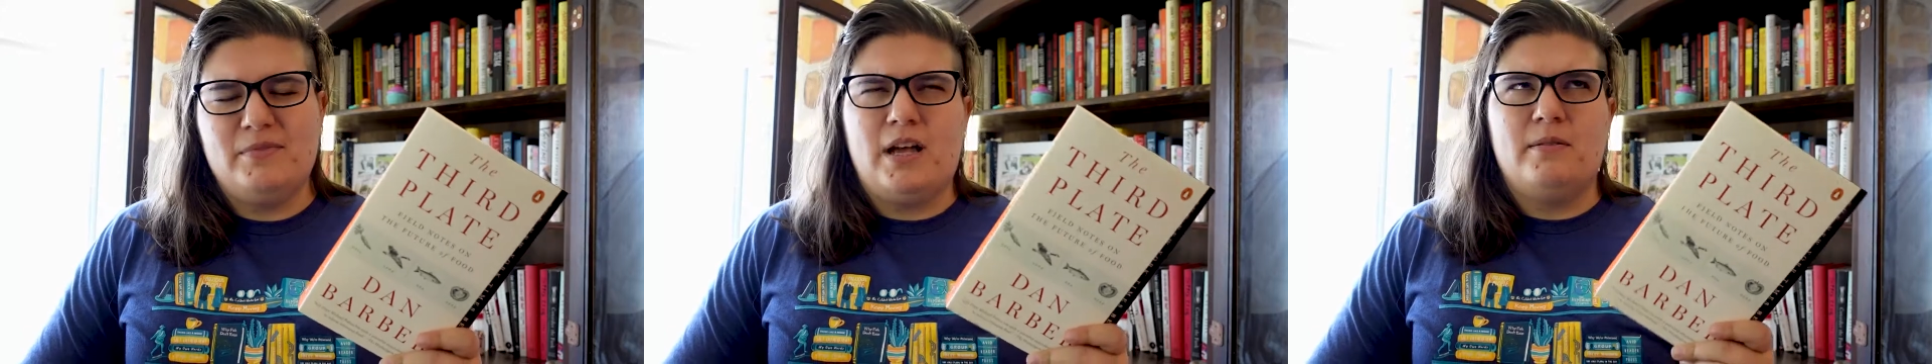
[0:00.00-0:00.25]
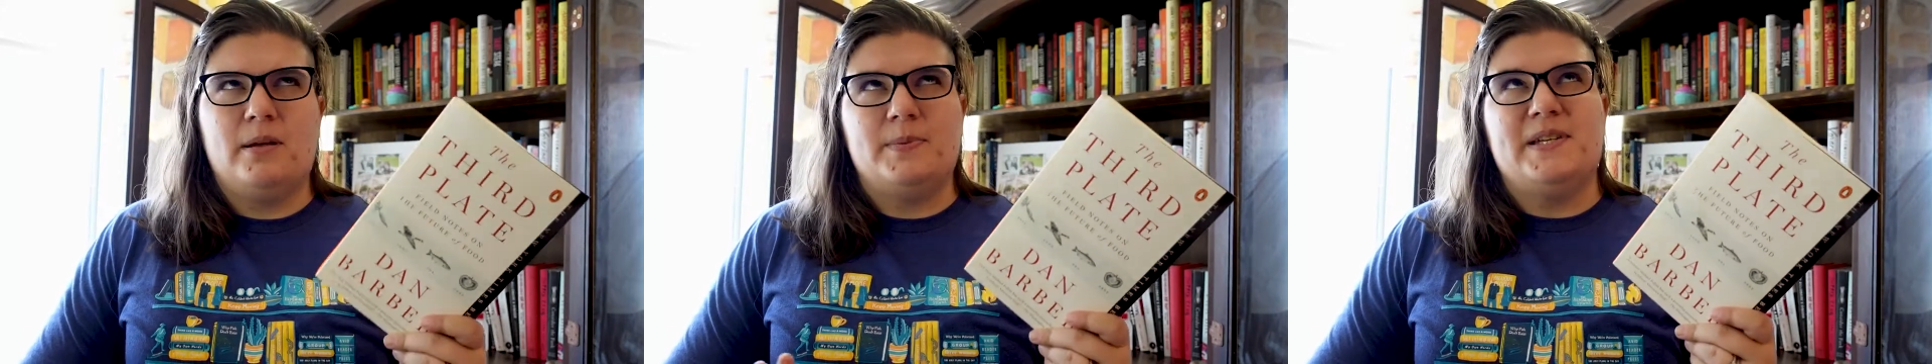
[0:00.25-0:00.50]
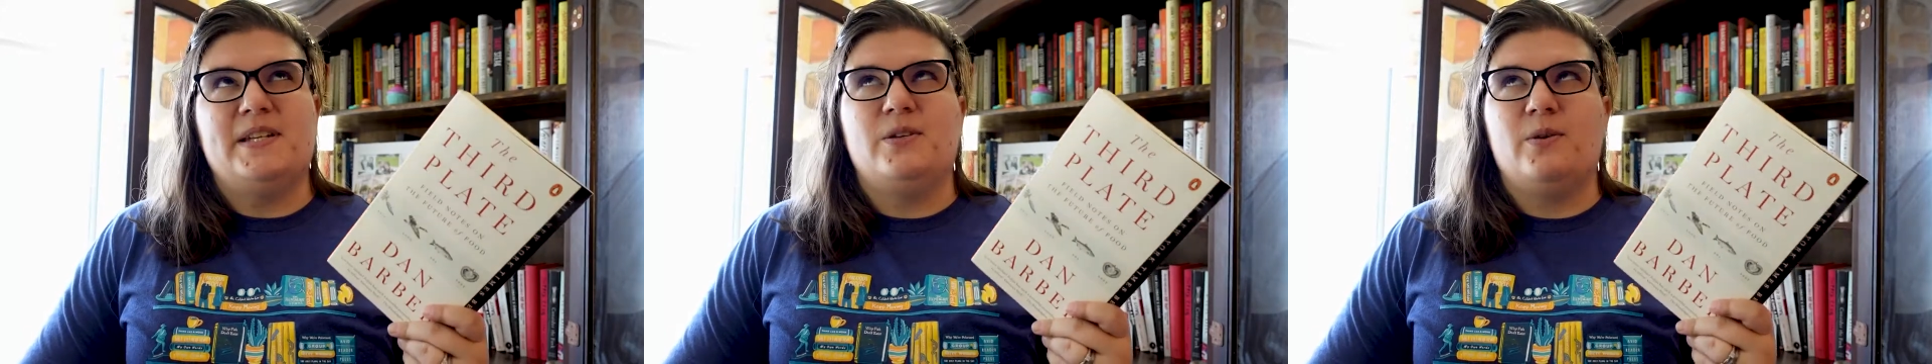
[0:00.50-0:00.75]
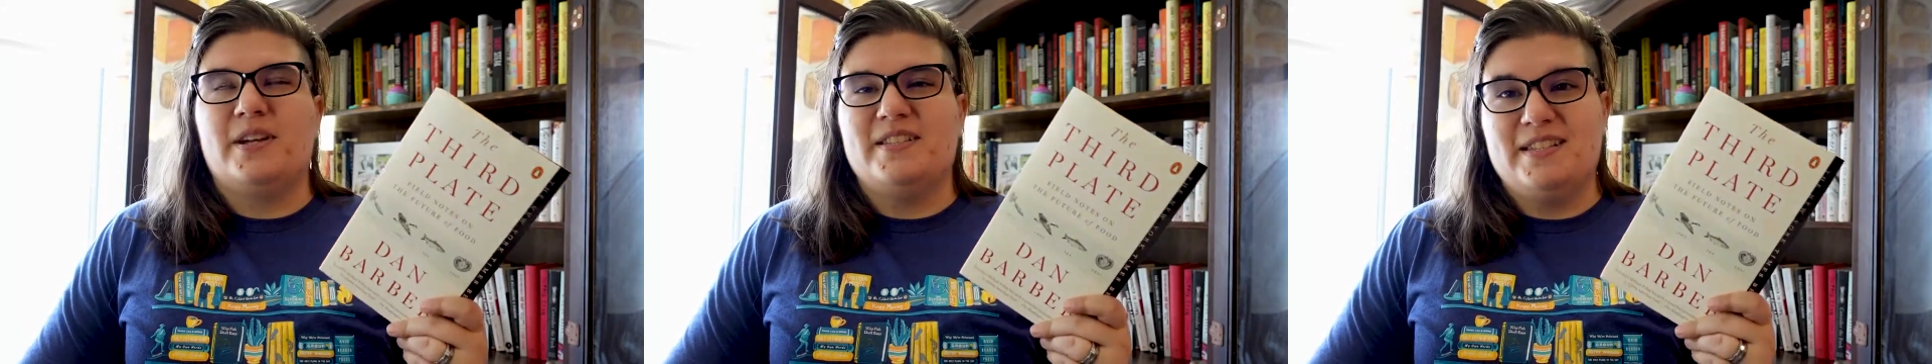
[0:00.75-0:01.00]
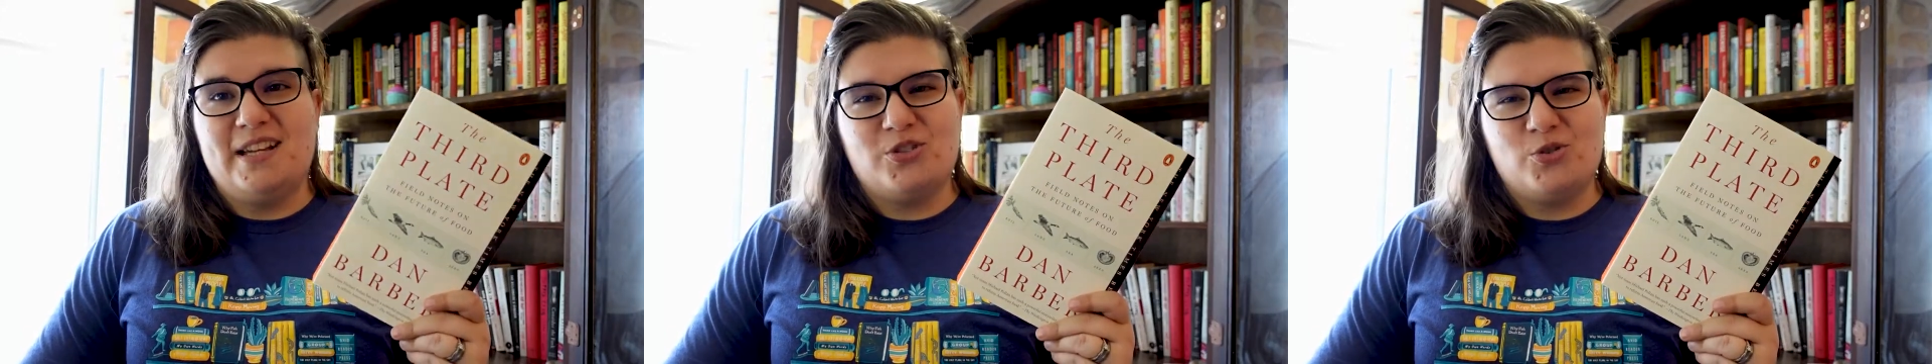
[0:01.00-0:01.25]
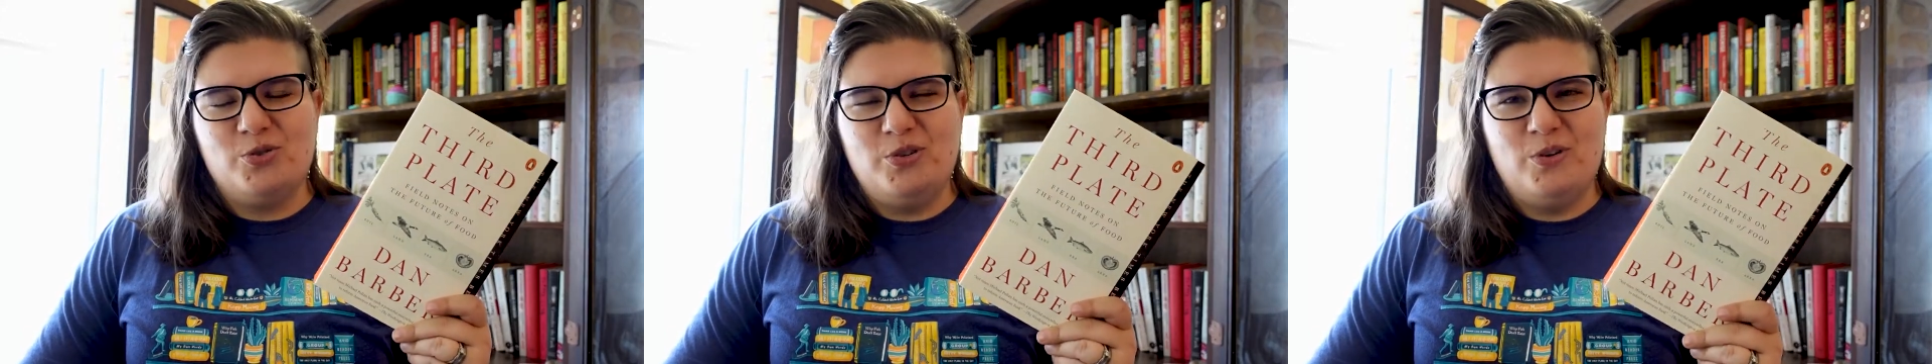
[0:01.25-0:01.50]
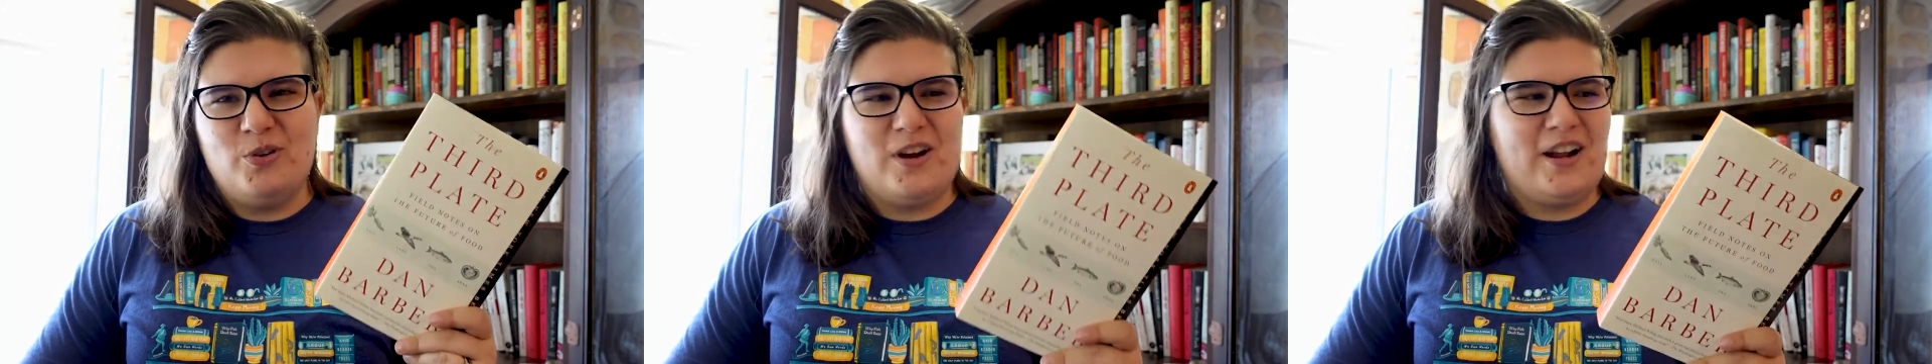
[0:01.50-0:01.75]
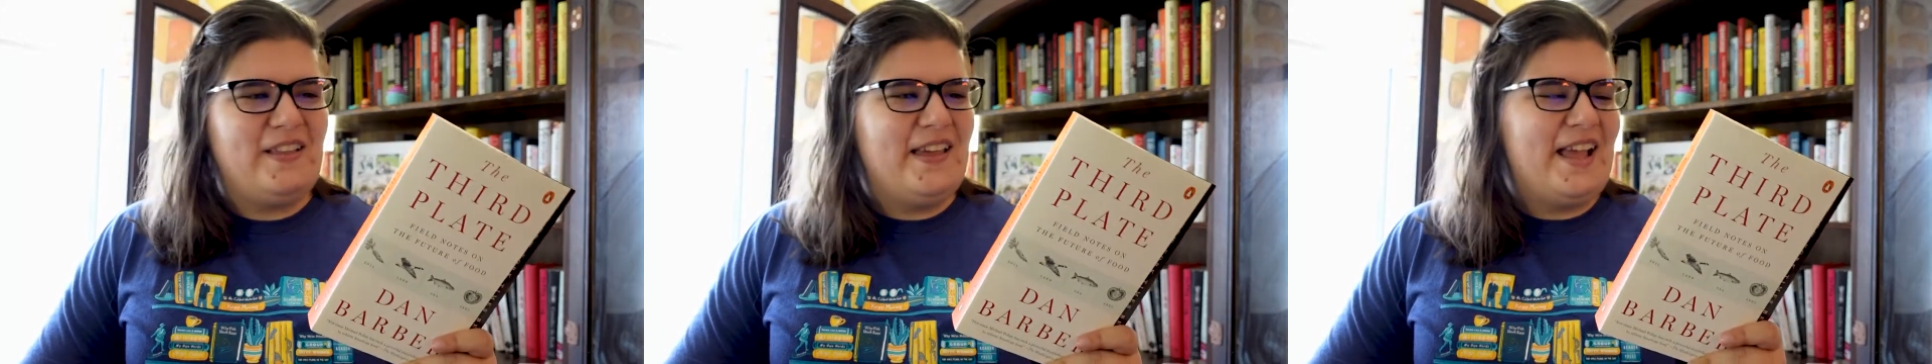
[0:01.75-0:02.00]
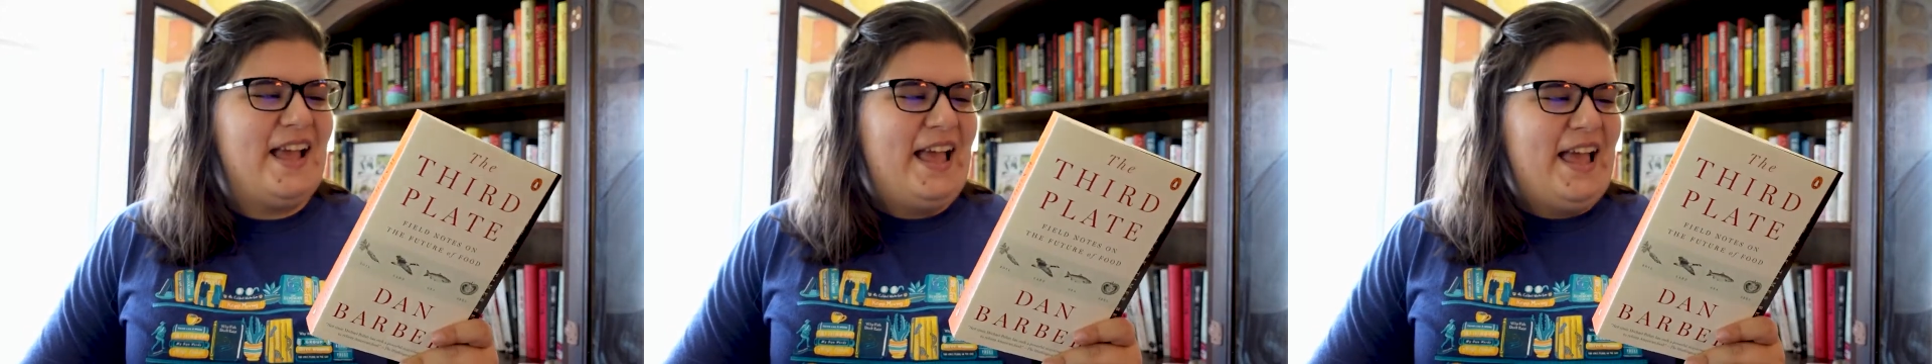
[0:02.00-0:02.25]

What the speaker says: not in upstate New York, in central New York. Like,